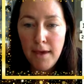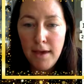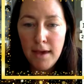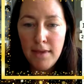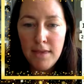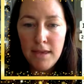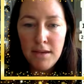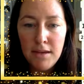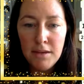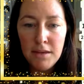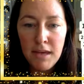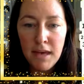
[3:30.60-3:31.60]
And then
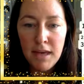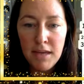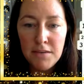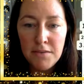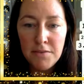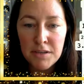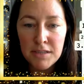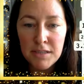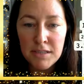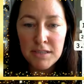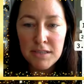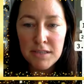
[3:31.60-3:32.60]
near the end of your
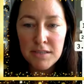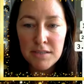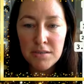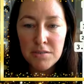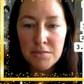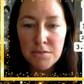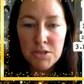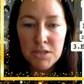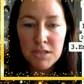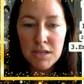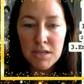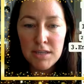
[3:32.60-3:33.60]
sentence, we should
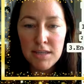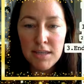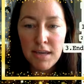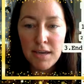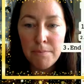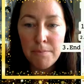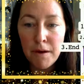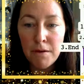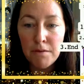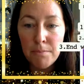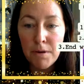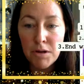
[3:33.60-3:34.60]
start to think
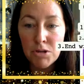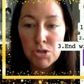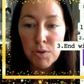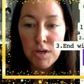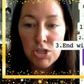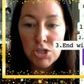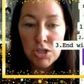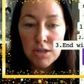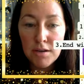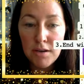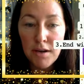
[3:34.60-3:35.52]
about punctuation.